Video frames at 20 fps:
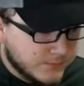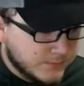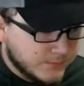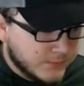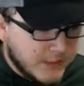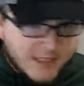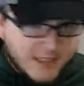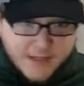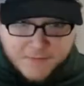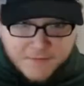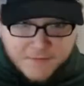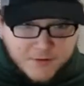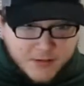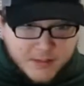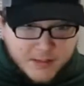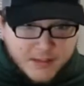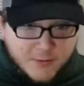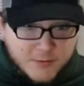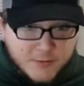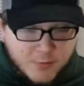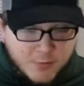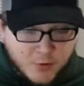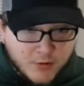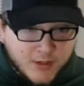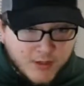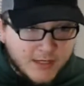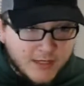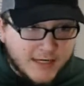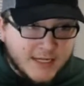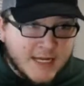And I feel like there was more
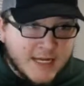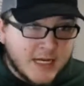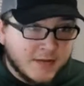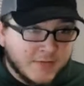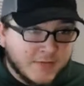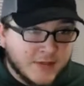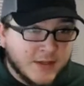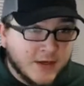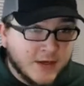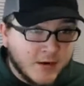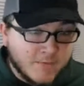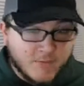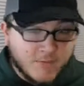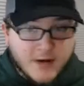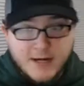that I can't even think of right